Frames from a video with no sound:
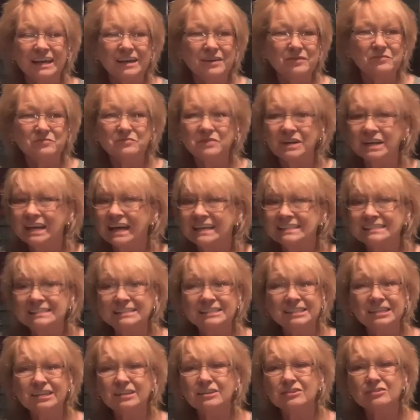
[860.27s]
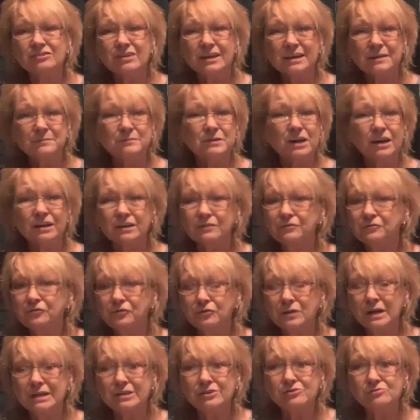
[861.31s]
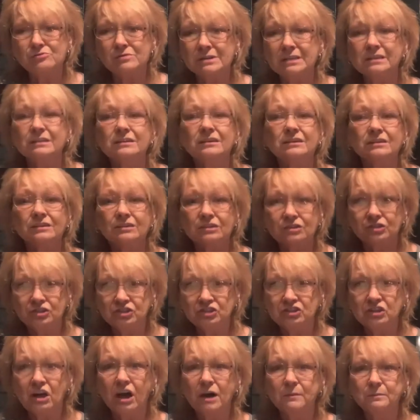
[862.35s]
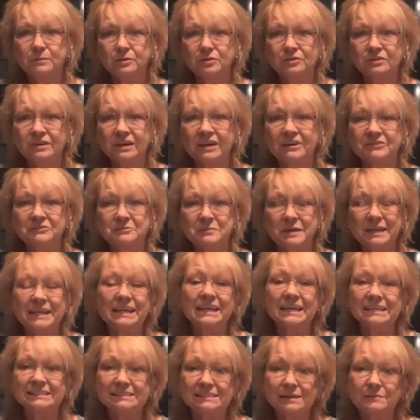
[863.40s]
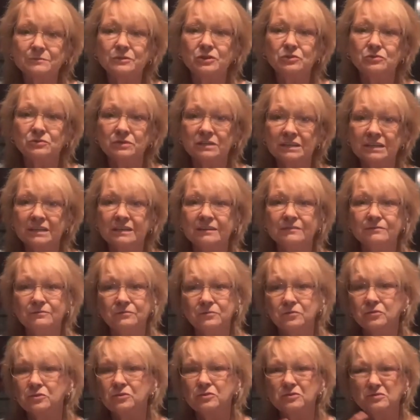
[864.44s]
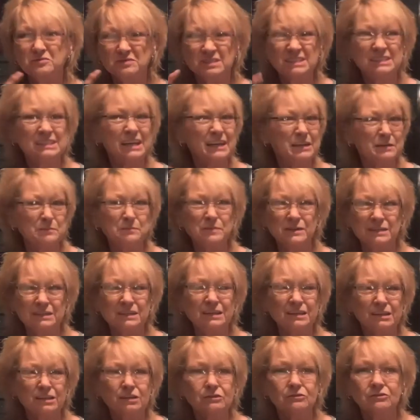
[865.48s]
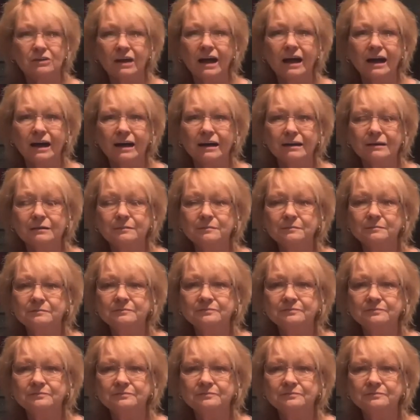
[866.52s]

But I still am not a frequent shopper of them unless I'm going in for, say, a particular item.